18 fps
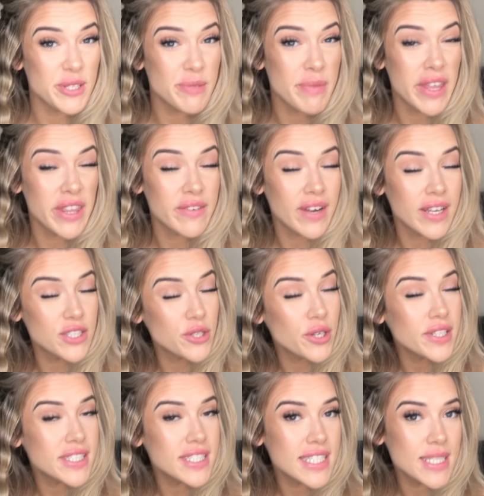to make the right
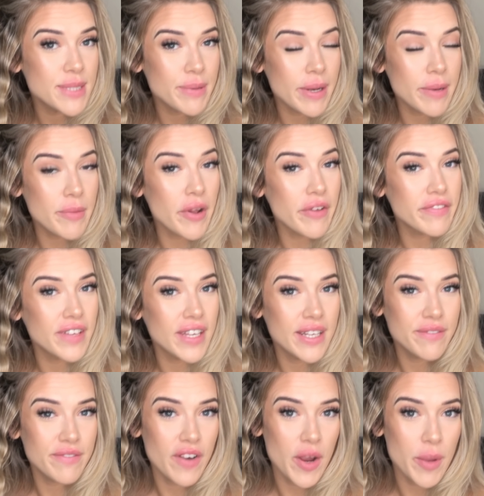choices when I'm not
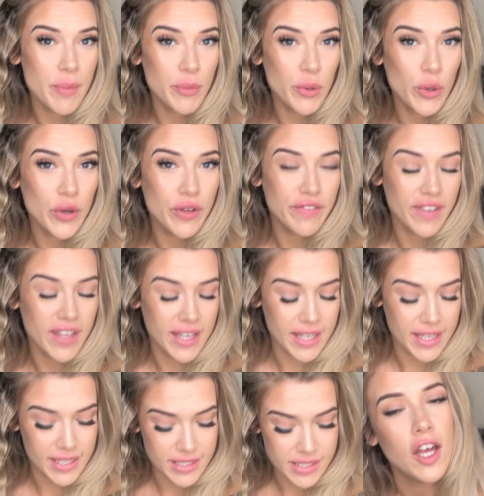feeling very
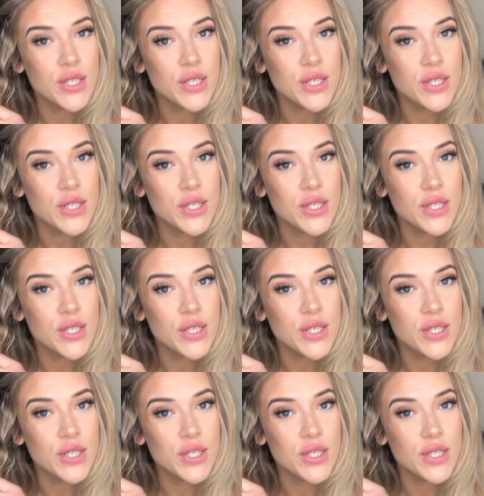motivated.